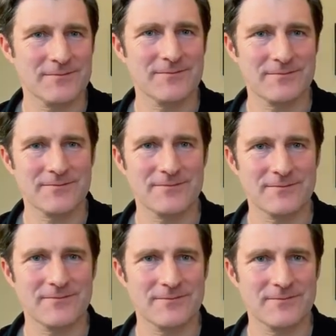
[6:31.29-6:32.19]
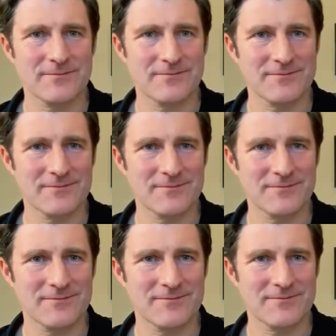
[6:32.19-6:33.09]

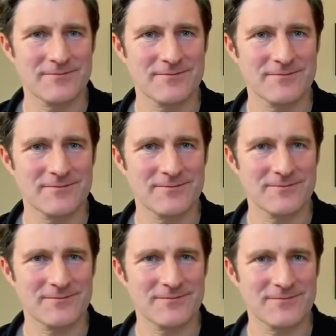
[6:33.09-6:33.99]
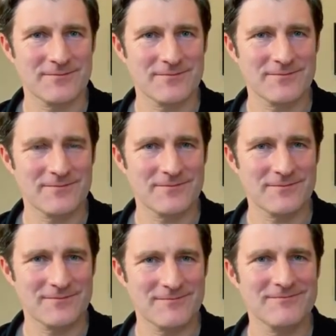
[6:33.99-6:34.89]

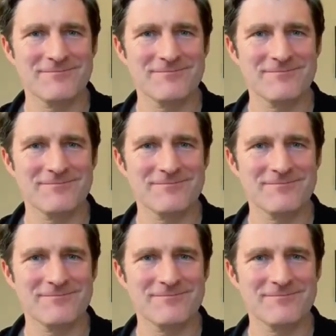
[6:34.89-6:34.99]
(not speaking)